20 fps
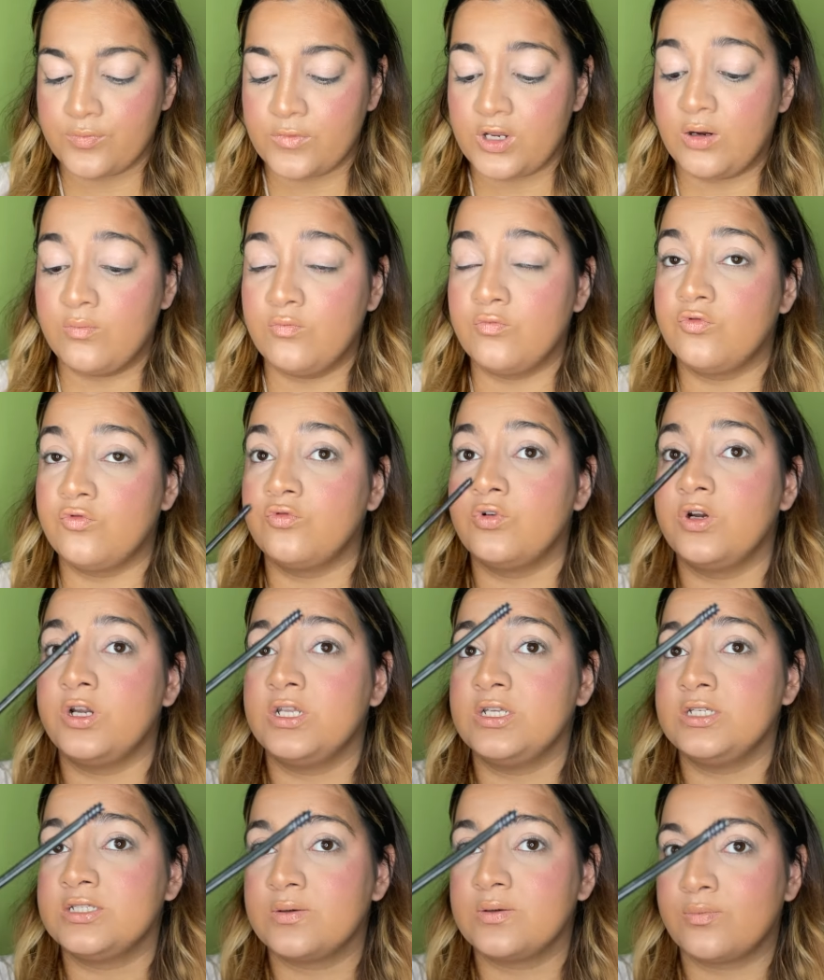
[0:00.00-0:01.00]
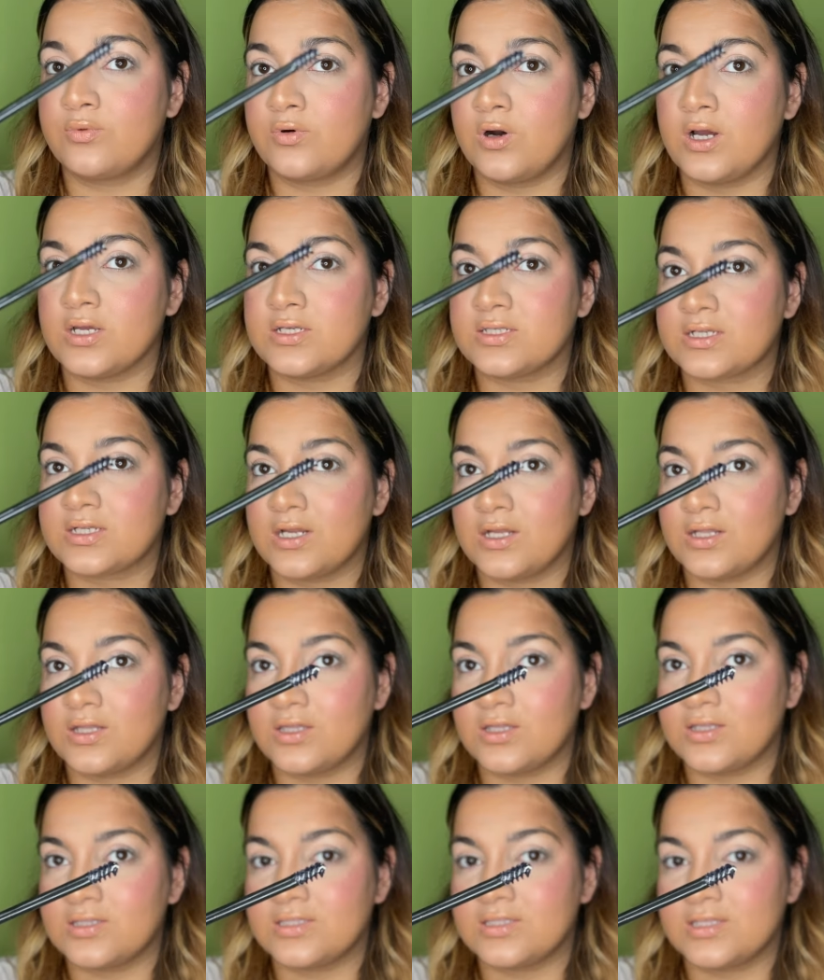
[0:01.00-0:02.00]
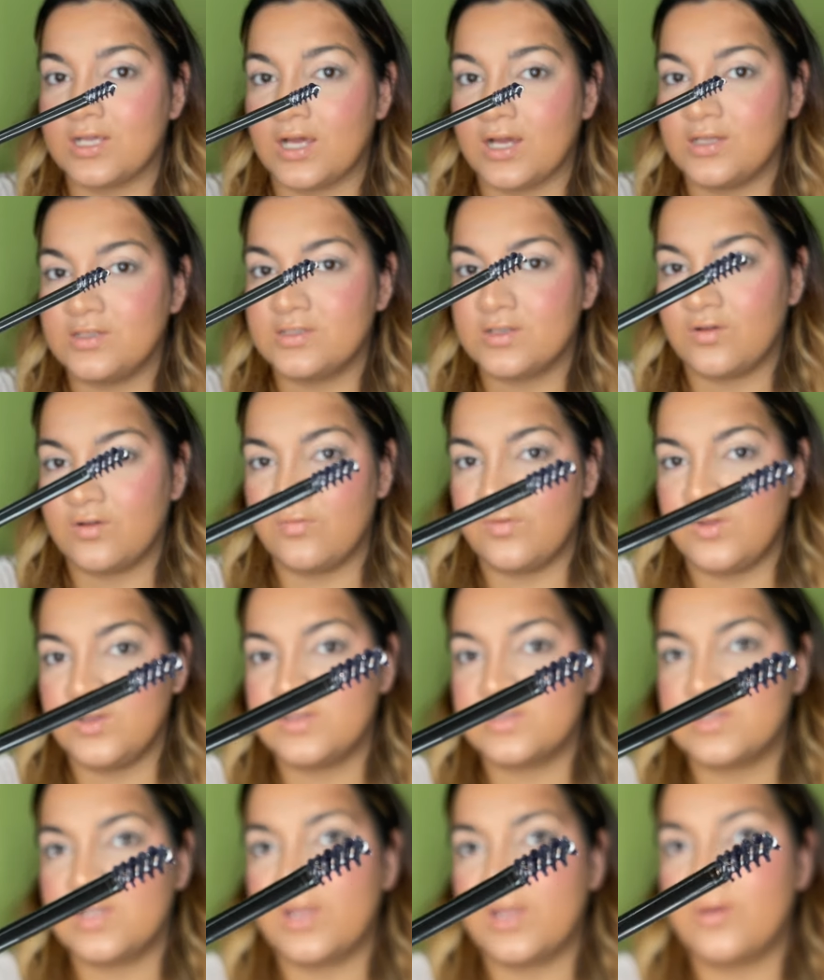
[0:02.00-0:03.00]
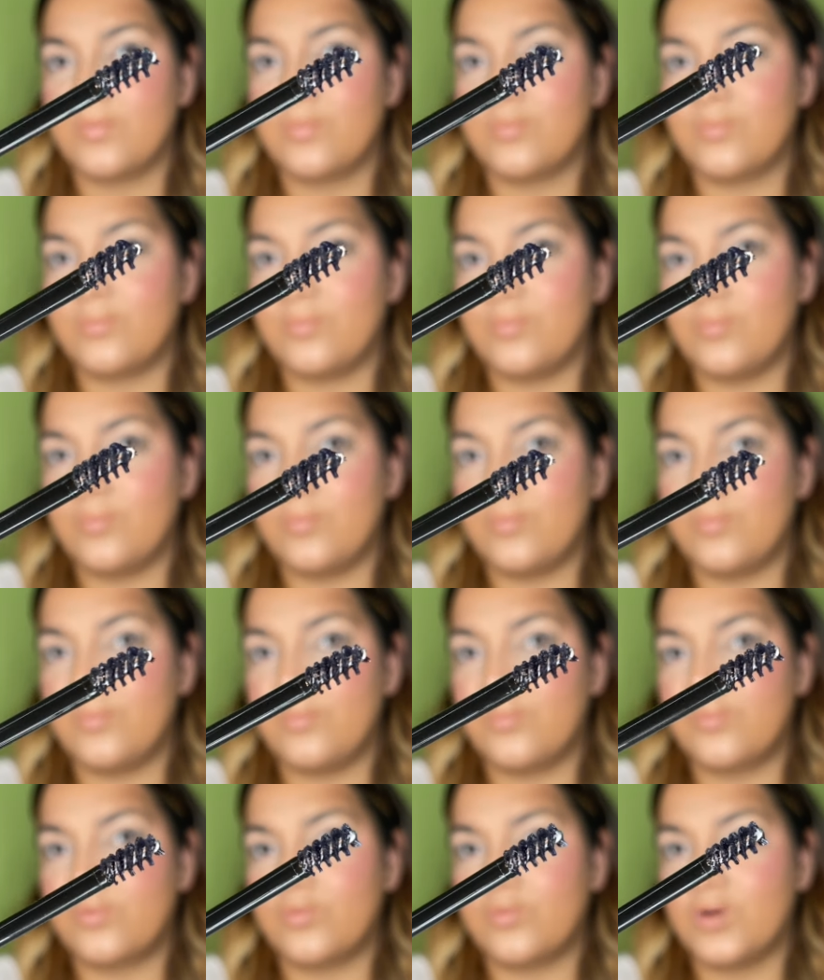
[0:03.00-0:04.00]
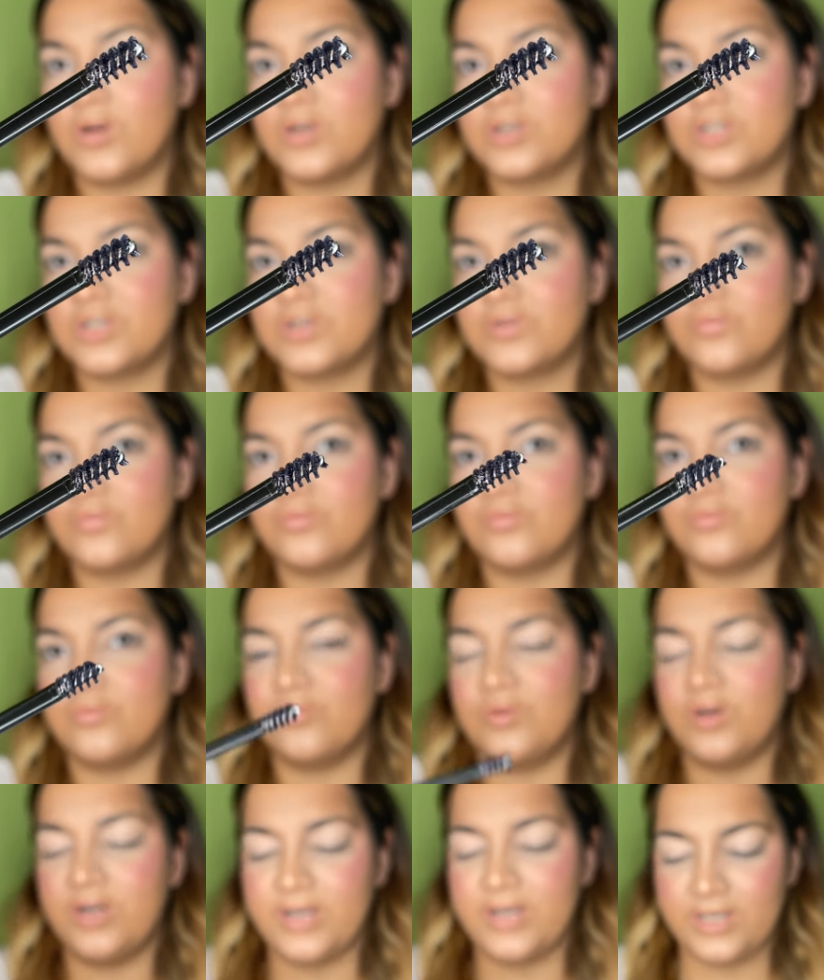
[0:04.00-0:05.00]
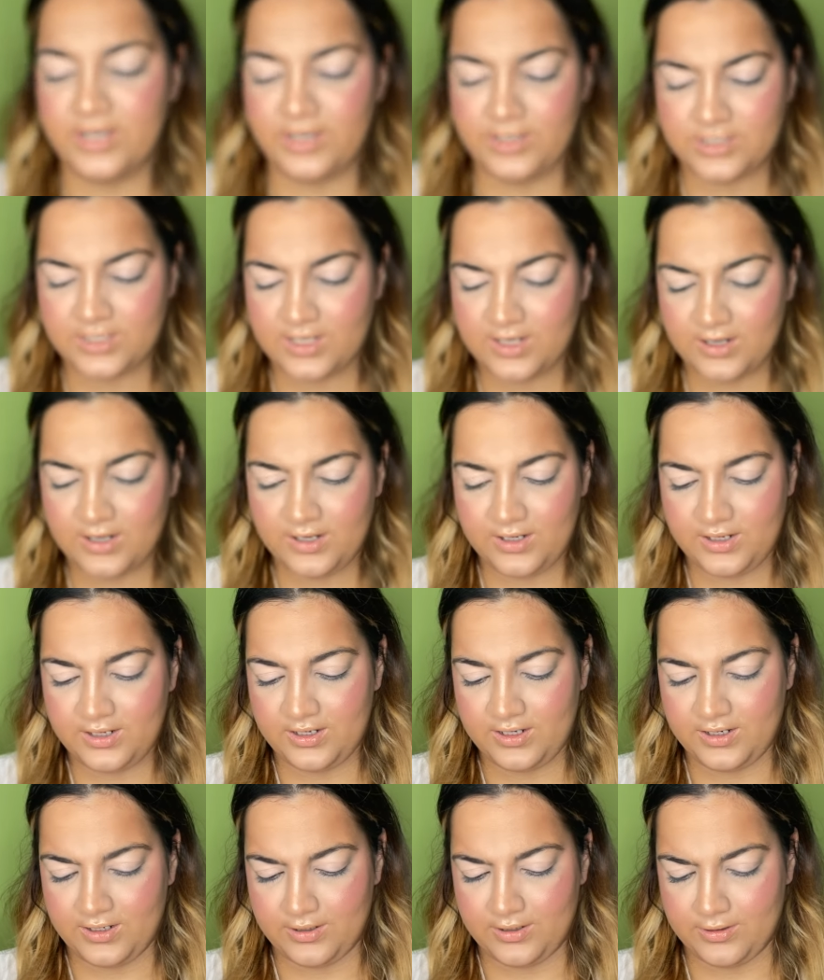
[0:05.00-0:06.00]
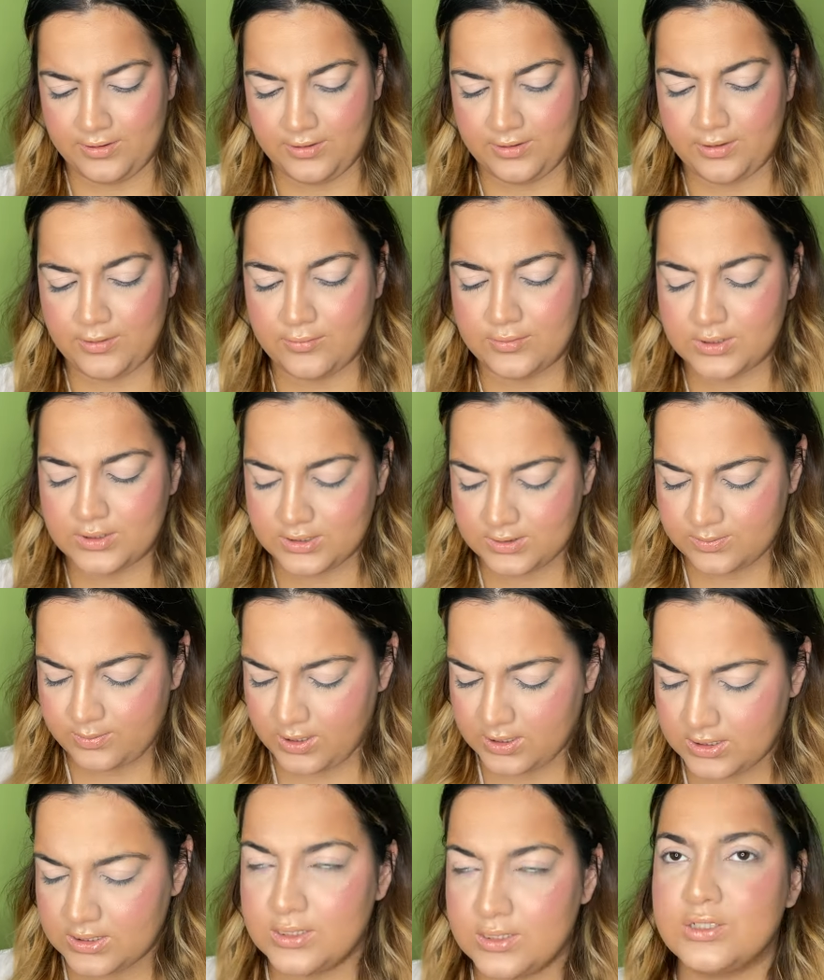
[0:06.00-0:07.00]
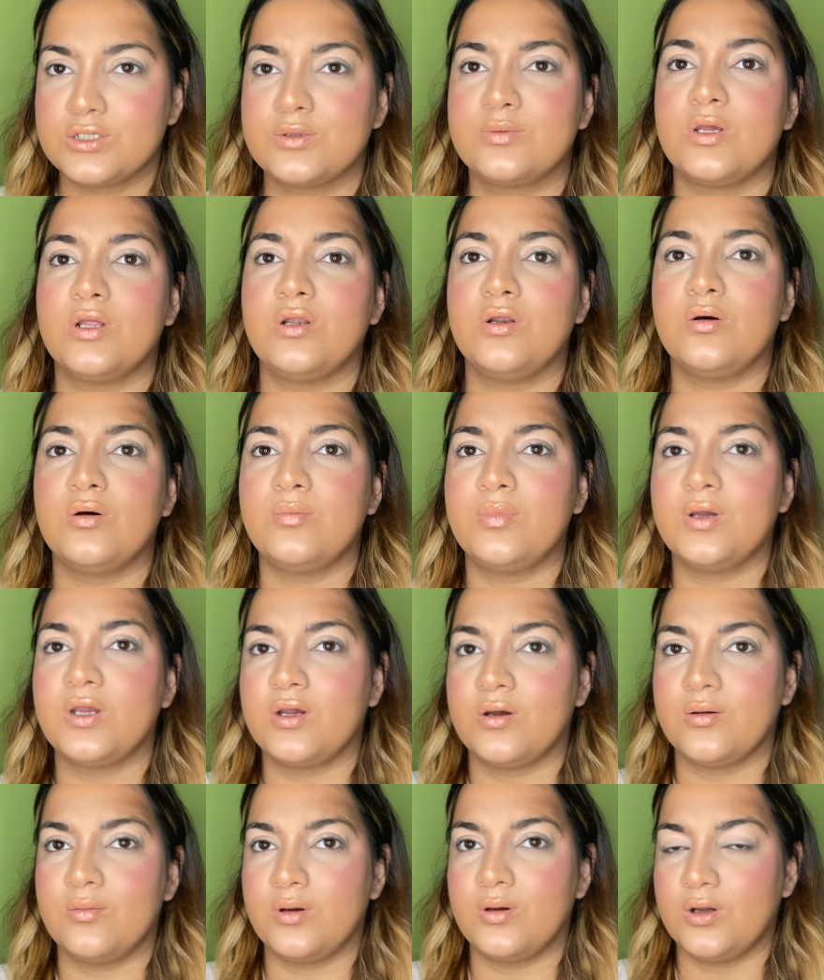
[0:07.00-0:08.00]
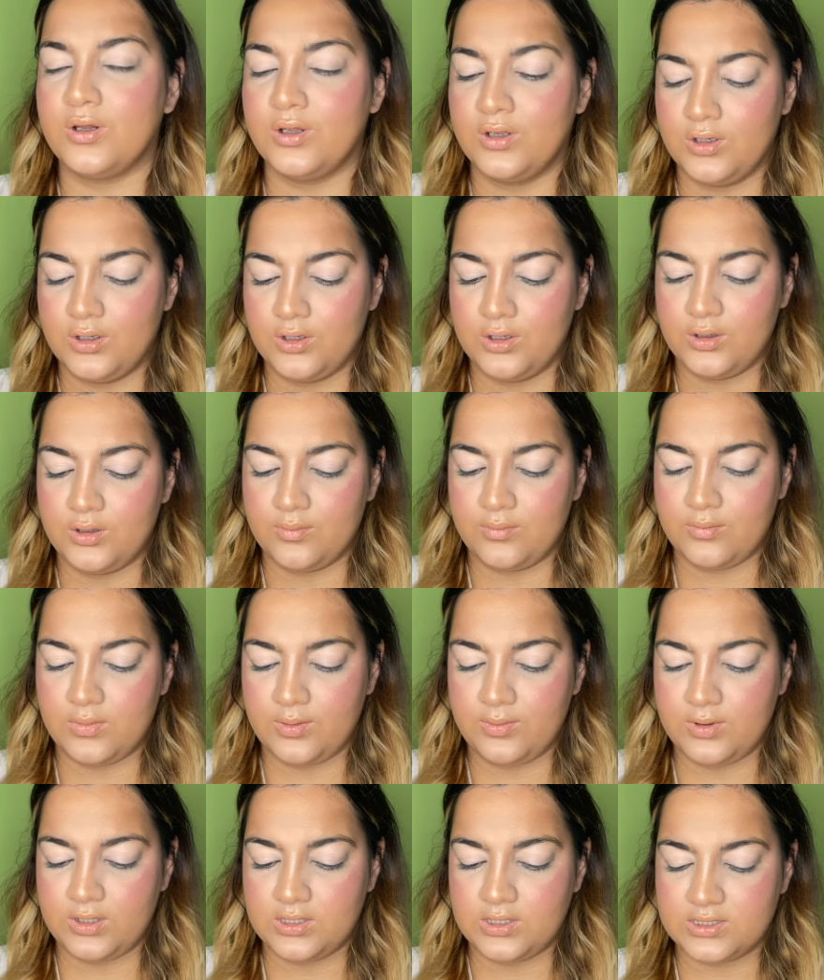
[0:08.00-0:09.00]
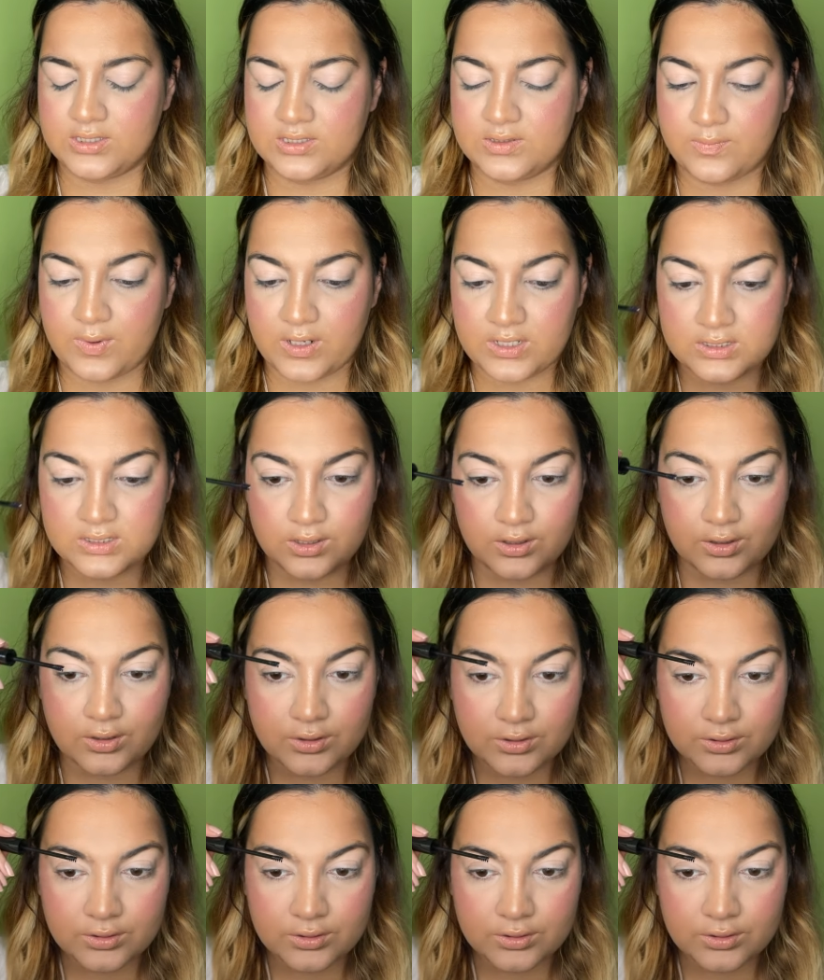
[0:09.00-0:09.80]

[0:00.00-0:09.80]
I'm really surprised at the size of this like brush. It's really tiny. I was expecting it to be a lot bigger, but maybe this is better.